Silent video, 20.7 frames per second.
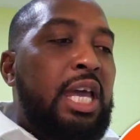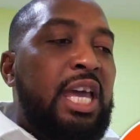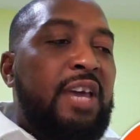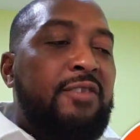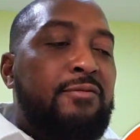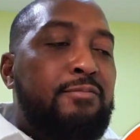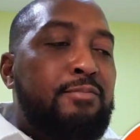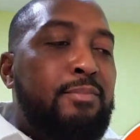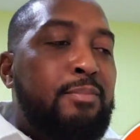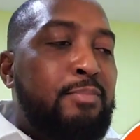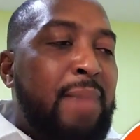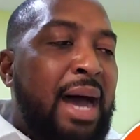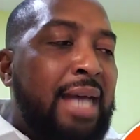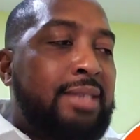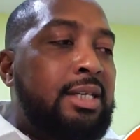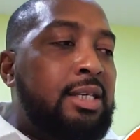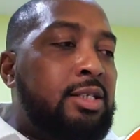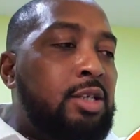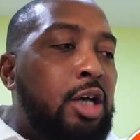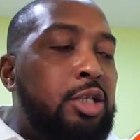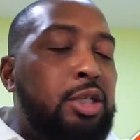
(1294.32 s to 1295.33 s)
if
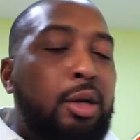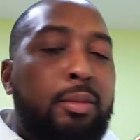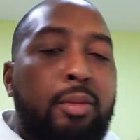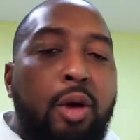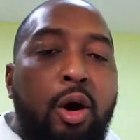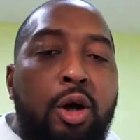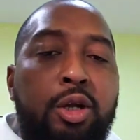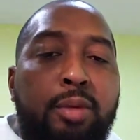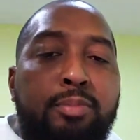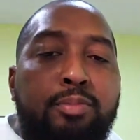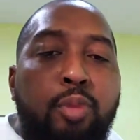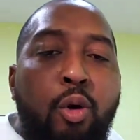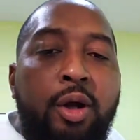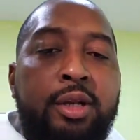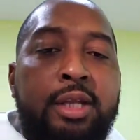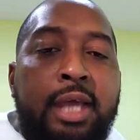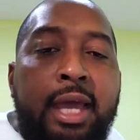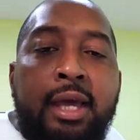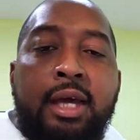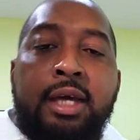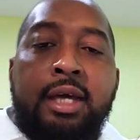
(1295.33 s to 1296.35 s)
Massey is on the
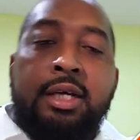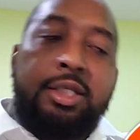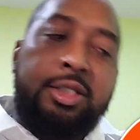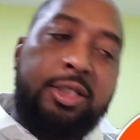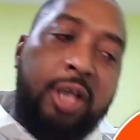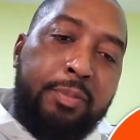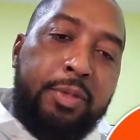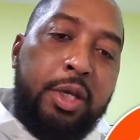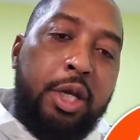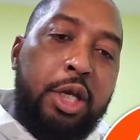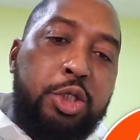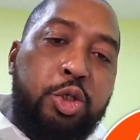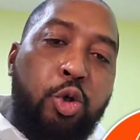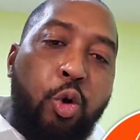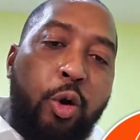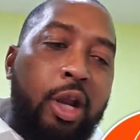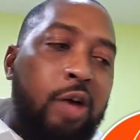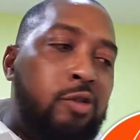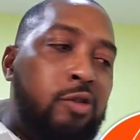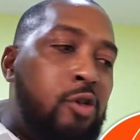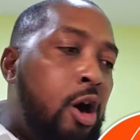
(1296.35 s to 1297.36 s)
board there, something is
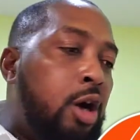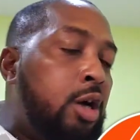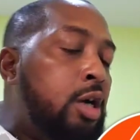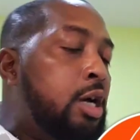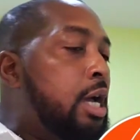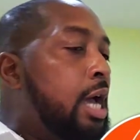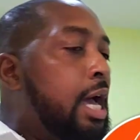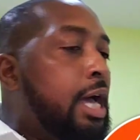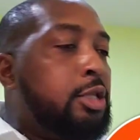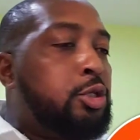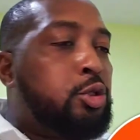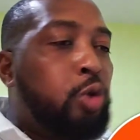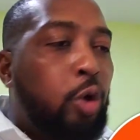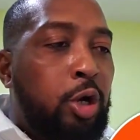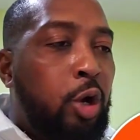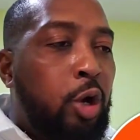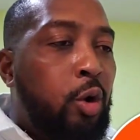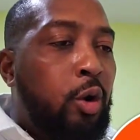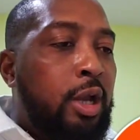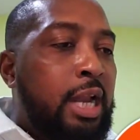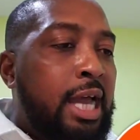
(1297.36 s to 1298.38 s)
going wrong.
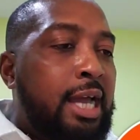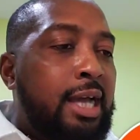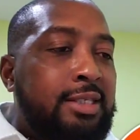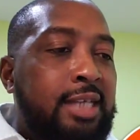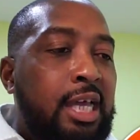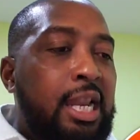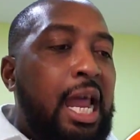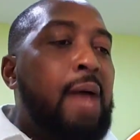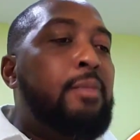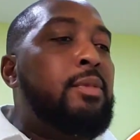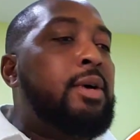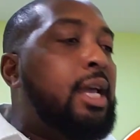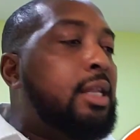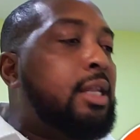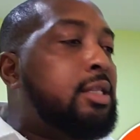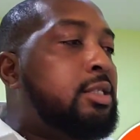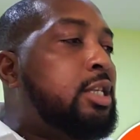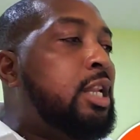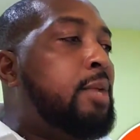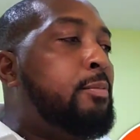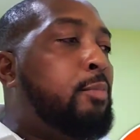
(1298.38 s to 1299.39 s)
Don't know, like I said, I'm gonna
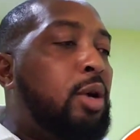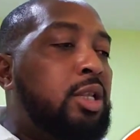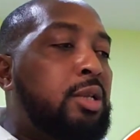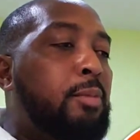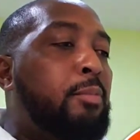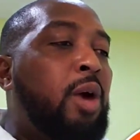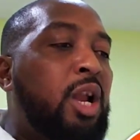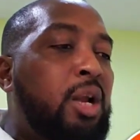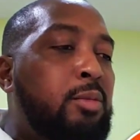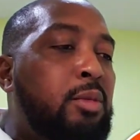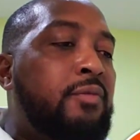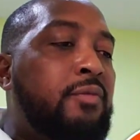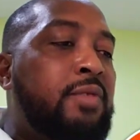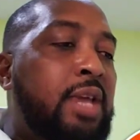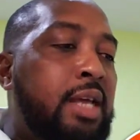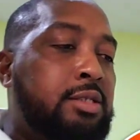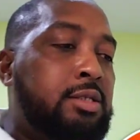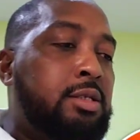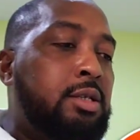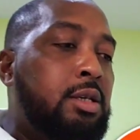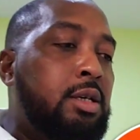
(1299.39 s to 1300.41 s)
get to the bottom of
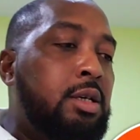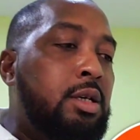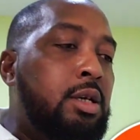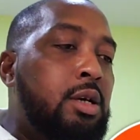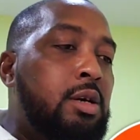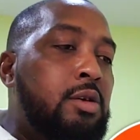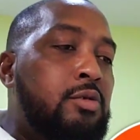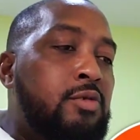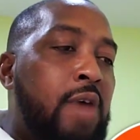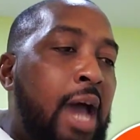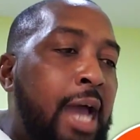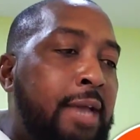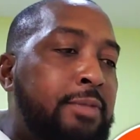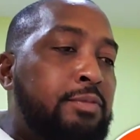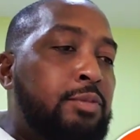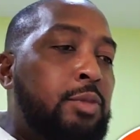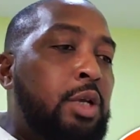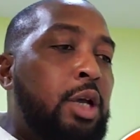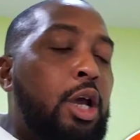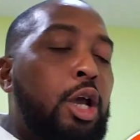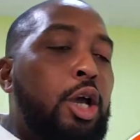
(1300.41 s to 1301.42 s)
this. Right?
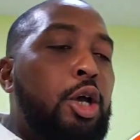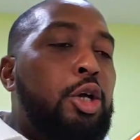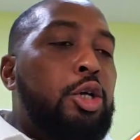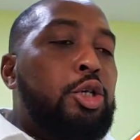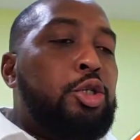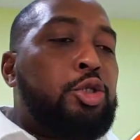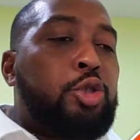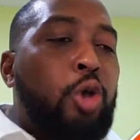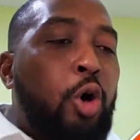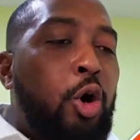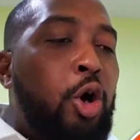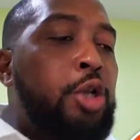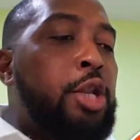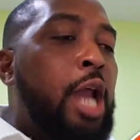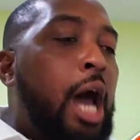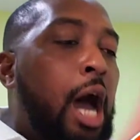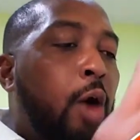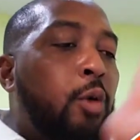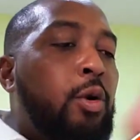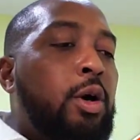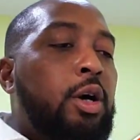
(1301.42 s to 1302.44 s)
So
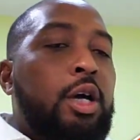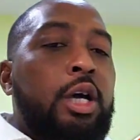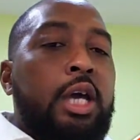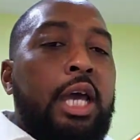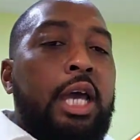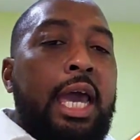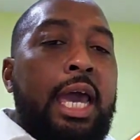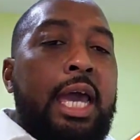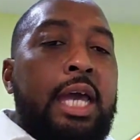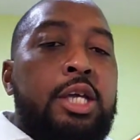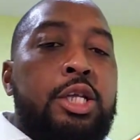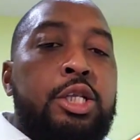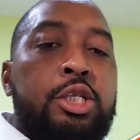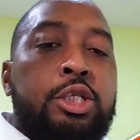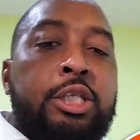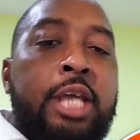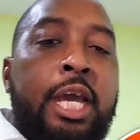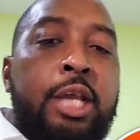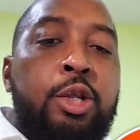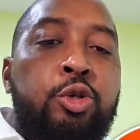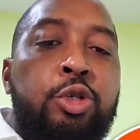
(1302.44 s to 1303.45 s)
now
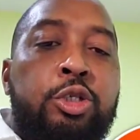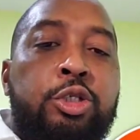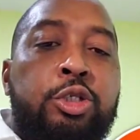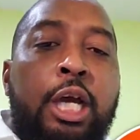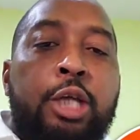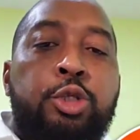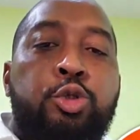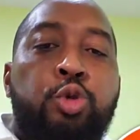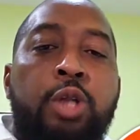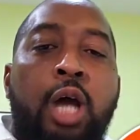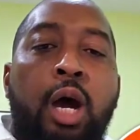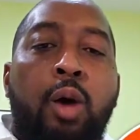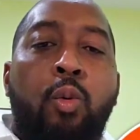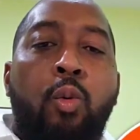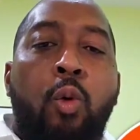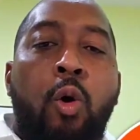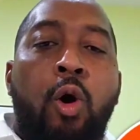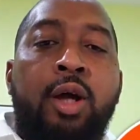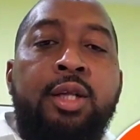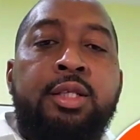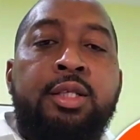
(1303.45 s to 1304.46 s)
they do
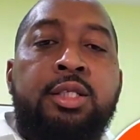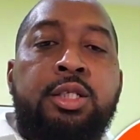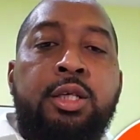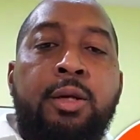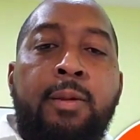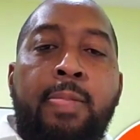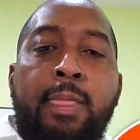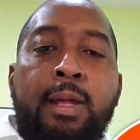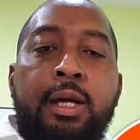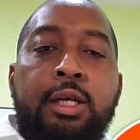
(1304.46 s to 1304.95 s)
not want